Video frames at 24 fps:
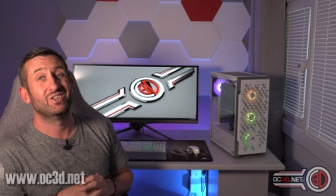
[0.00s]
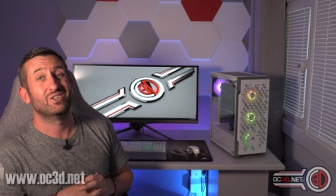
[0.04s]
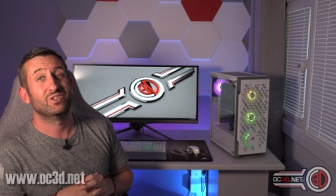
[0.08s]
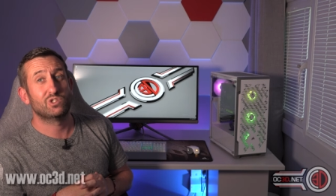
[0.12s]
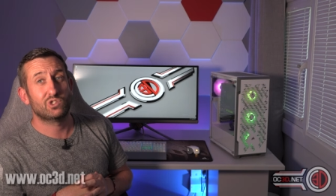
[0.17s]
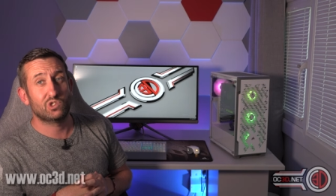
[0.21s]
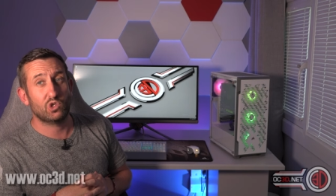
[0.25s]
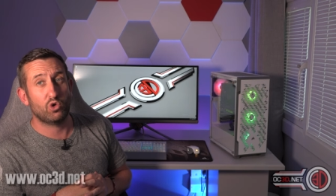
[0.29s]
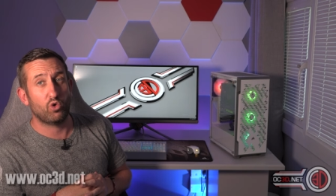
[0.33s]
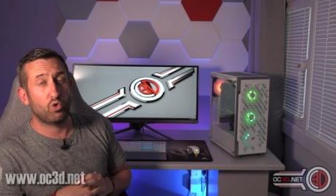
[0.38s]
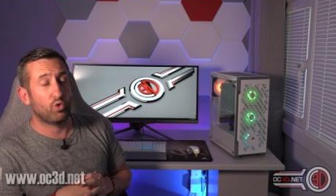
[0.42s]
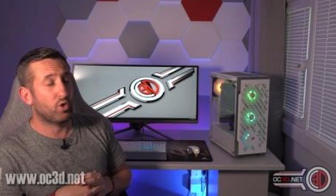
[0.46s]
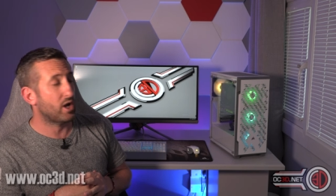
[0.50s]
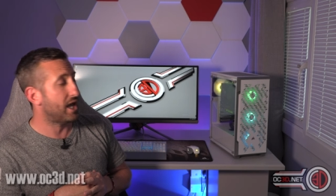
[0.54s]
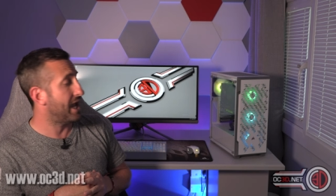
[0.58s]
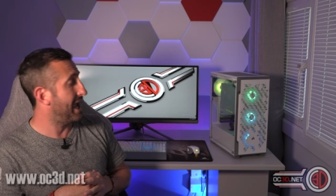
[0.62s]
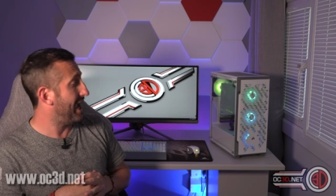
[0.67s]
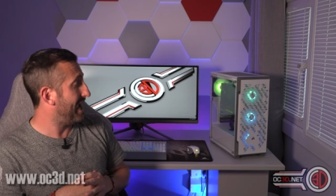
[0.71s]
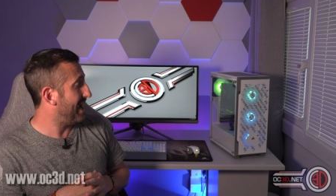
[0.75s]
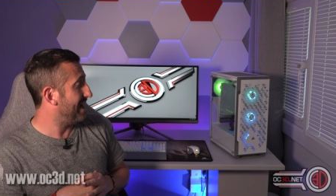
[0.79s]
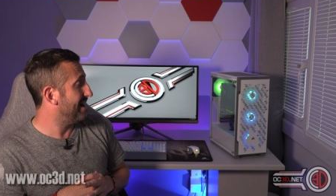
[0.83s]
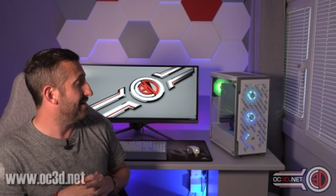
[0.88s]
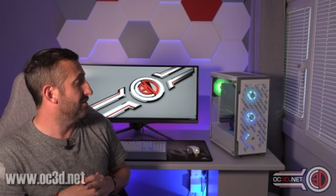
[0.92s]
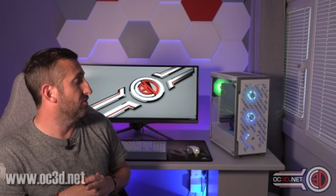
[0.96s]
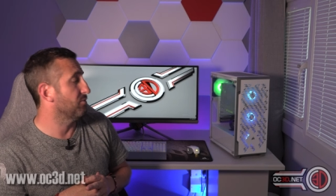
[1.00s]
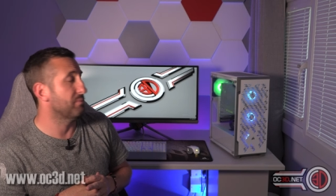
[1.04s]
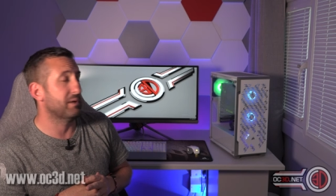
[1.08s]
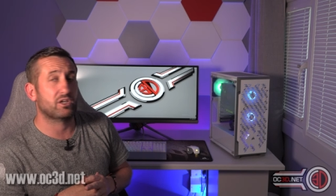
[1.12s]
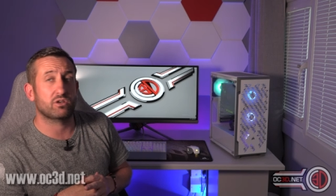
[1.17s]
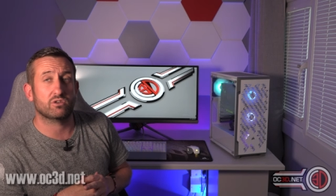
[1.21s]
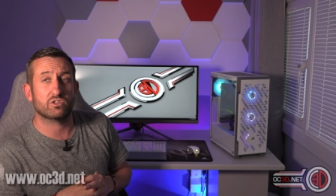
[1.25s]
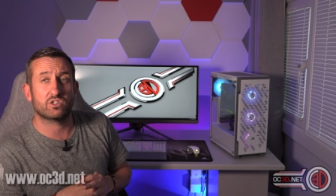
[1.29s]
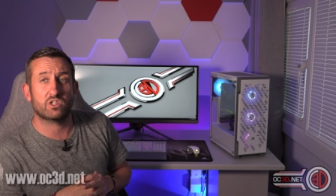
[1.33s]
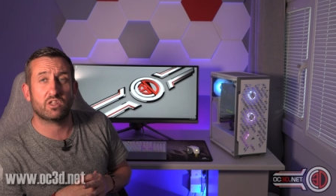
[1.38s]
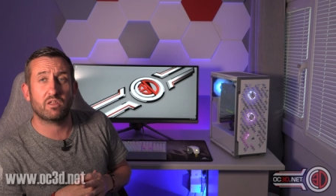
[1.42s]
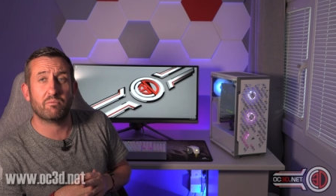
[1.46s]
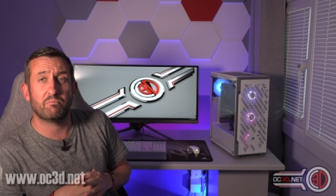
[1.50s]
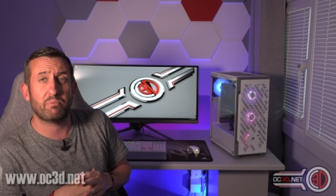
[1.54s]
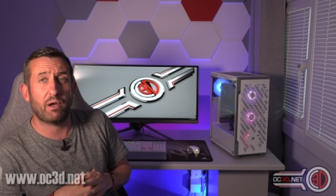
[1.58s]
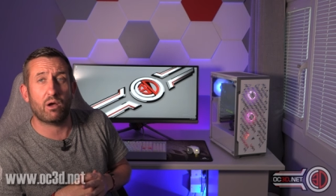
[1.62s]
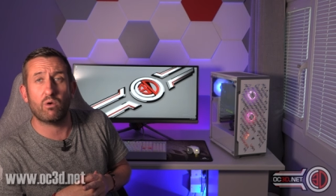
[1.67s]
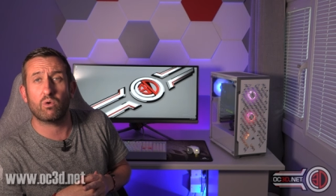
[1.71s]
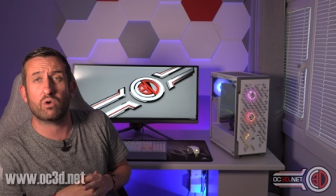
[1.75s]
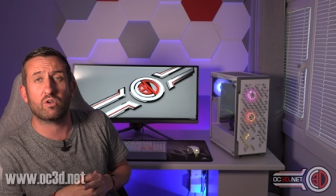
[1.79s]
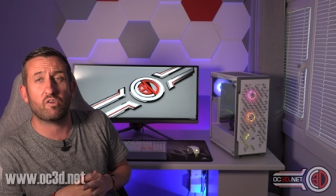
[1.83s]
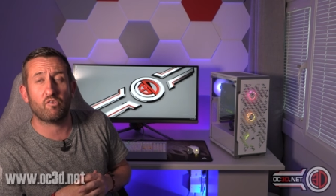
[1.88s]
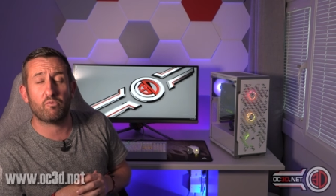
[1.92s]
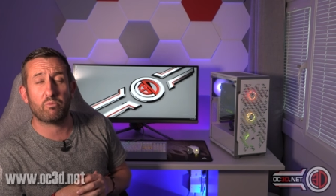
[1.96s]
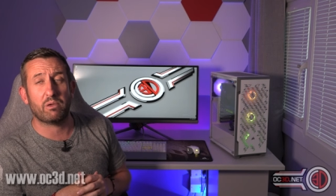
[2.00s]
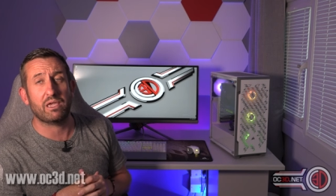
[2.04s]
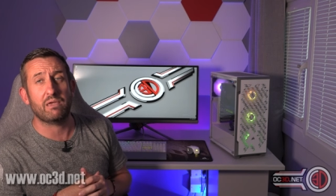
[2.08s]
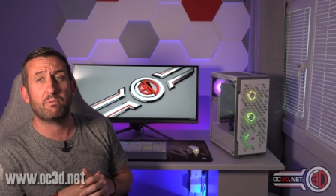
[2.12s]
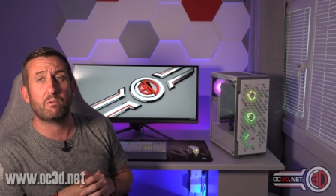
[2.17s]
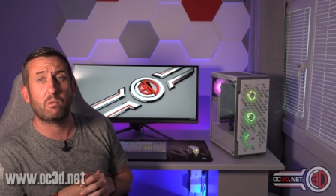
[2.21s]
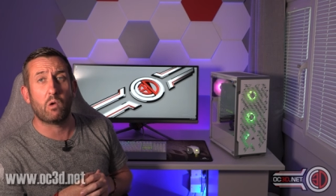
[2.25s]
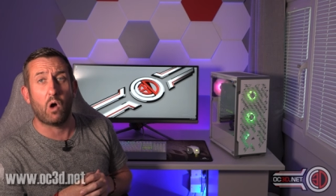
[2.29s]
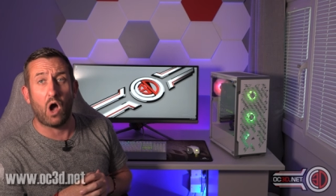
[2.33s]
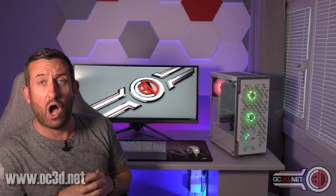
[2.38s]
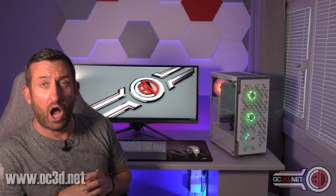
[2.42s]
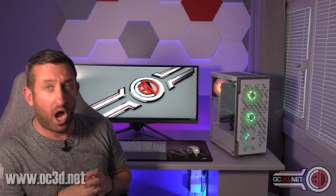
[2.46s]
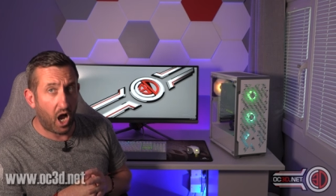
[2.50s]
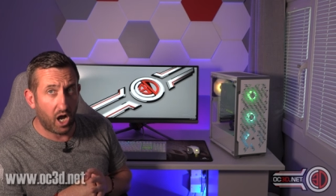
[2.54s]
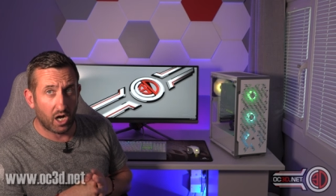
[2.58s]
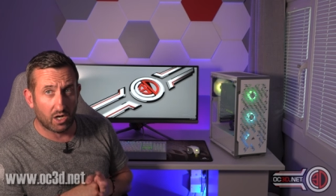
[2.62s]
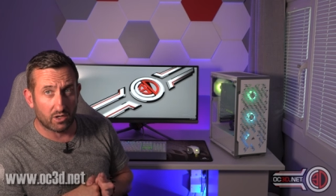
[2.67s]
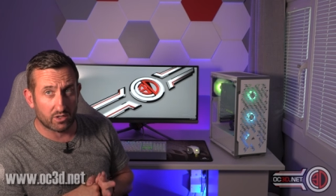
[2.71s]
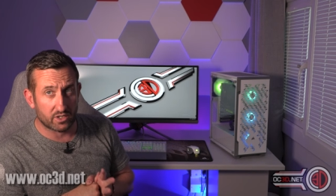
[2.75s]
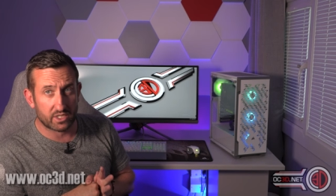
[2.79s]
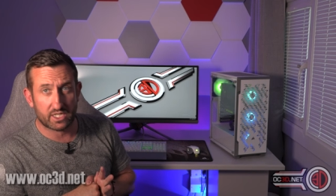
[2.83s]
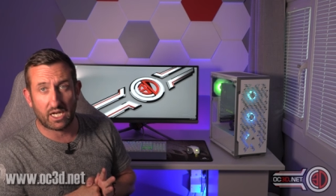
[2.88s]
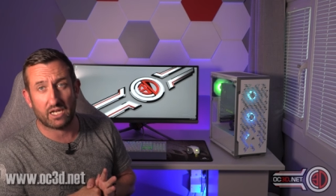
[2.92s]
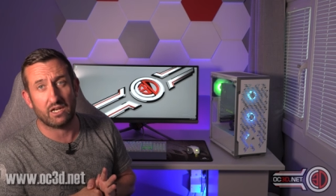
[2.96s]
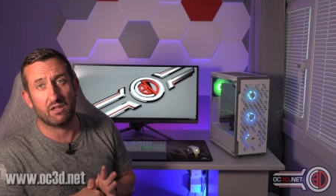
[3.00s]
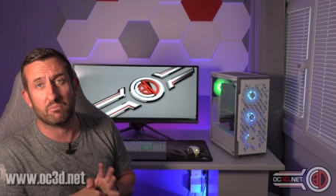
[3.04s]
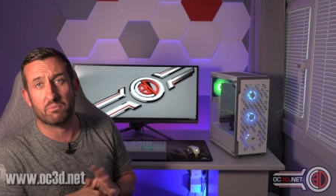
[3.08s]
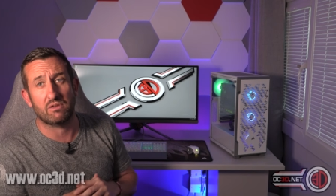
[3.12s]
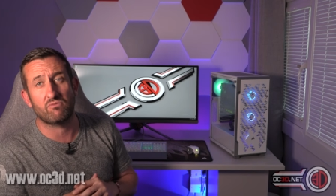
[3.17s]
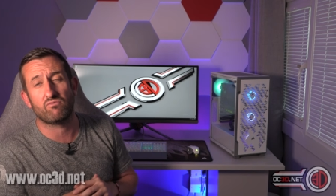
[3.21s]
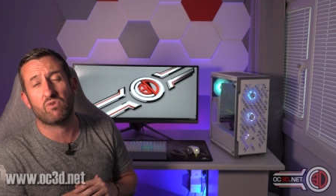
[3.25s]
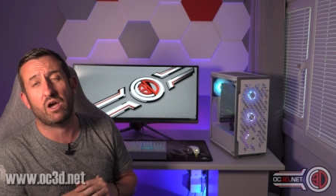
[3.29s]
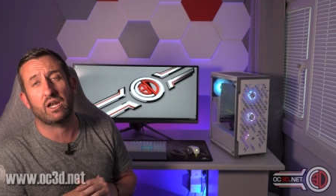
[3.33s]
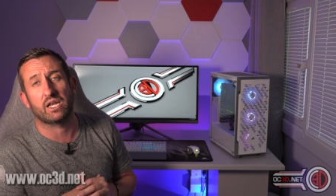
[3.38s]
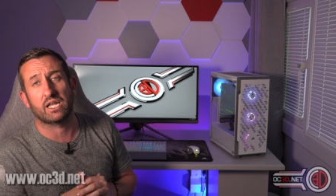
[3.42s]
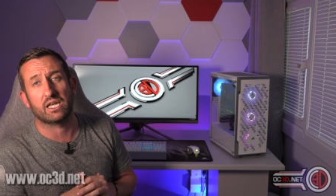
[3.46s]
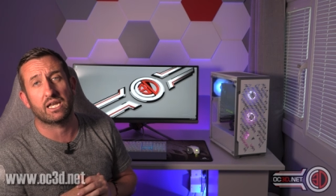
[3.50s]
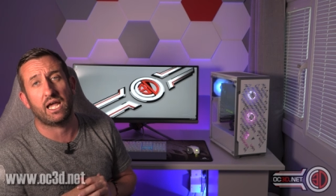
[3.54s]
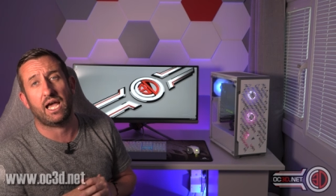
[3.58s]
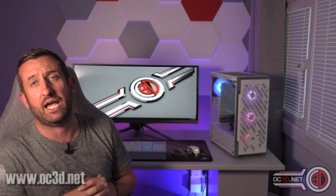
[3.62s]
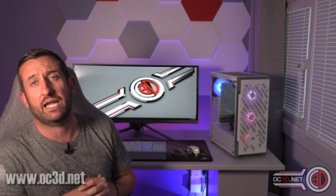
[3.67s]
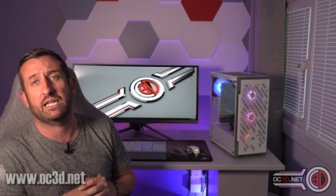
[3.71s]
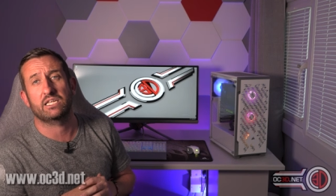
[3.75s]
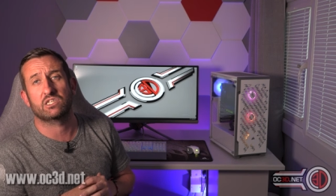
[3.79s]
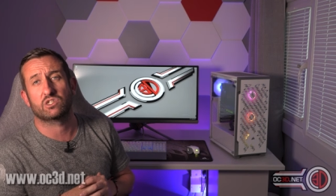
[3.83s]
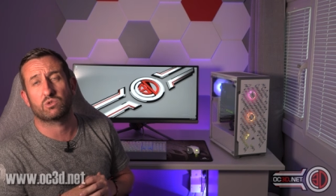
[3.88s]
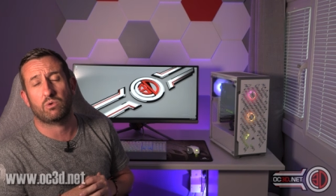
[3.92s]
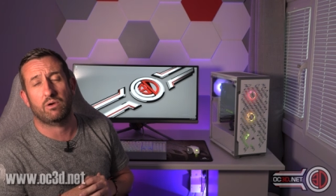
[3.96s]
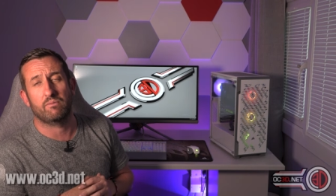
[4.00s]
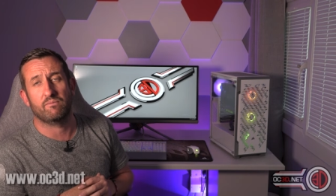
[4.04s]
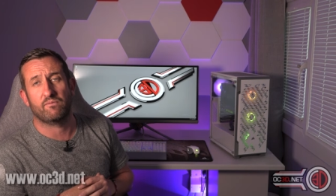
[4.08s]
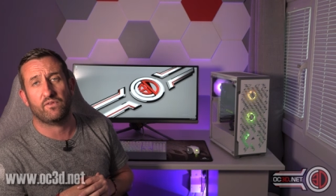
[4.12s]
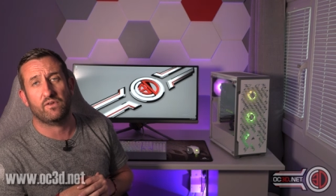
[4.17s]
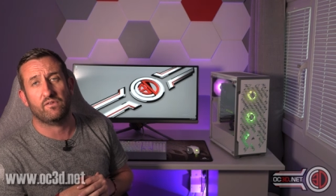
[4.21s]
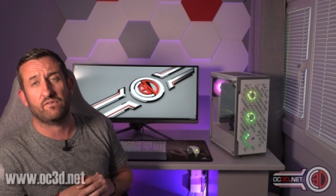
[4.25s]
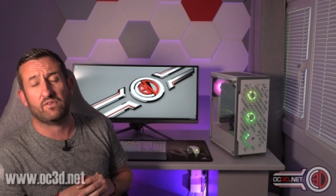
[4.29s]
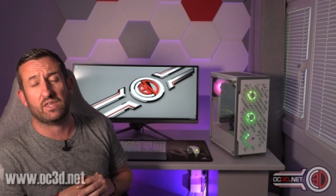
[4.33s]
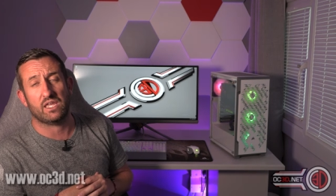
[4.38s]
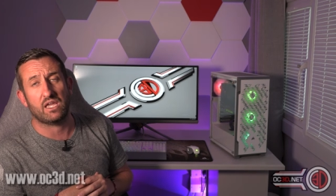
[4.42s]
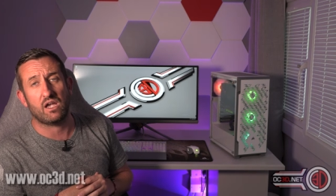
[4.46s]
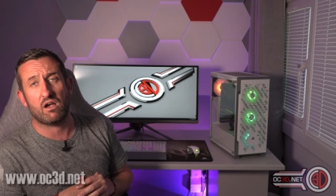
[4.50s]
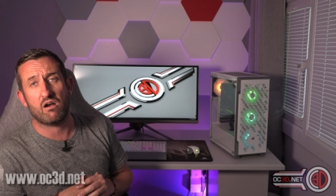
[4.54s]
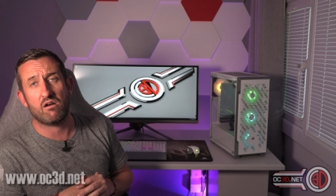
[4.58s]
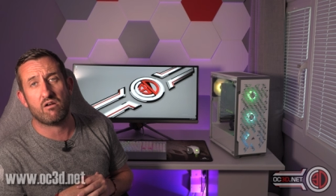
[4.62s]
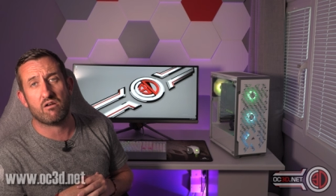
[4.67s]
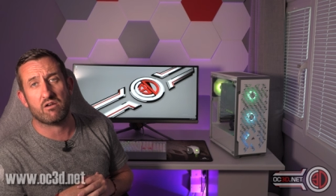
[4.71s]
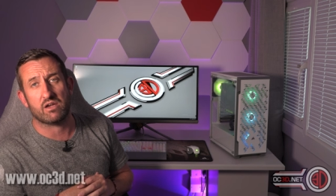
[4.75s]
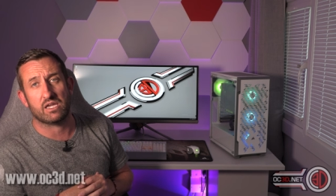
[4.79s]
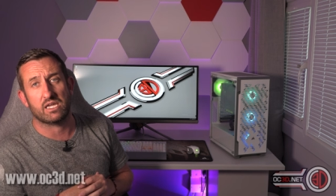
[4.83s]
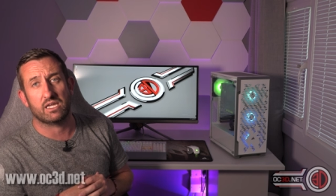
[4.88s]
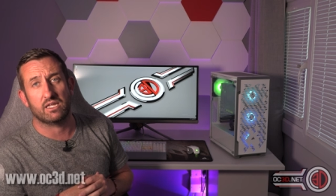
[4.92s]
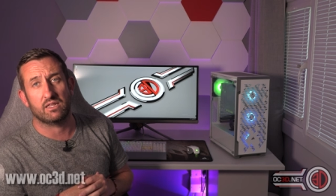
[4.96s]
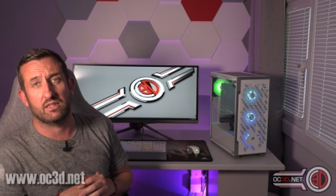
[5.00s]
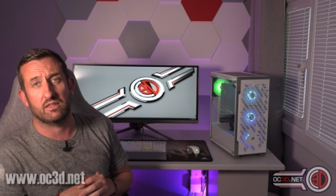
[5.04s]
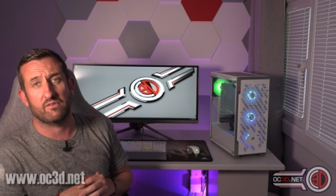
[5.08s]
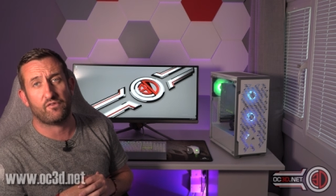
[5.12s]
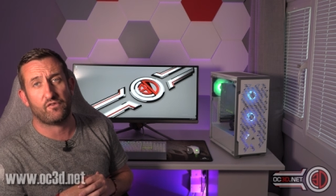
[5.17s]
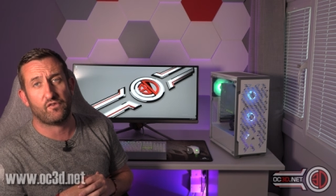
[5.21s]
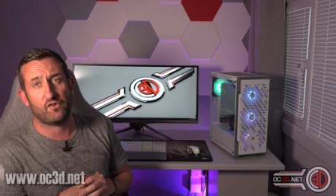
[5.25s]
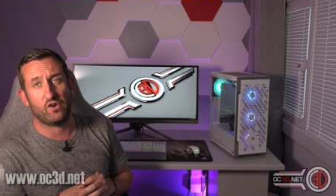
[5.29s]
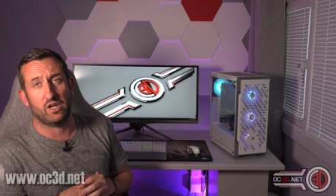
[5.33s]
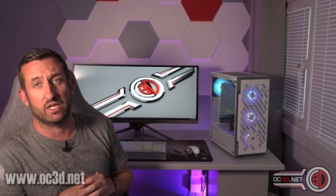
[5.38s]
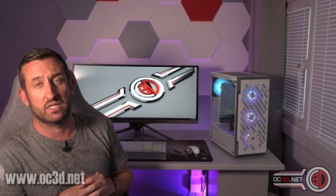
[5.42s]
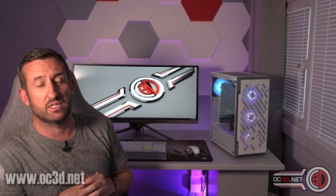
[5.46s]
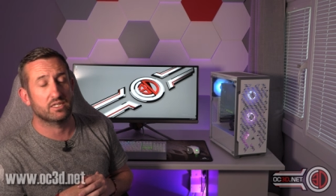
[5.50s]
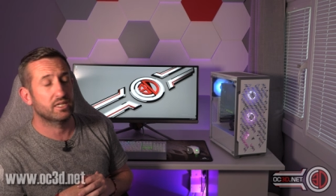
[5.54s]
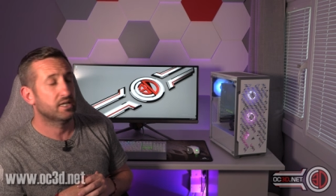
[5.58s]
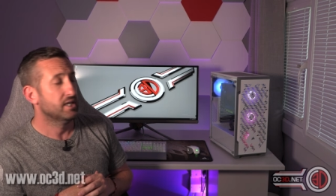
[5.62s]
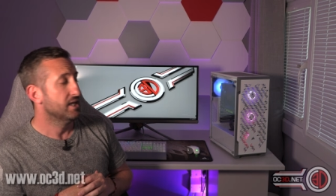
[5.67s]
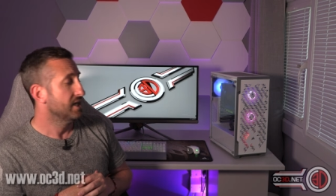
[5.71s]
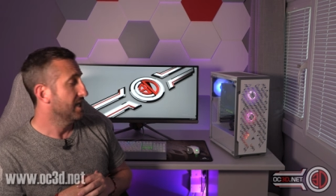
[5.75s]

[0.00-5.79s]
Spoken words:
sort it out, because the bulk of people aren't going to be running a H150i in the front.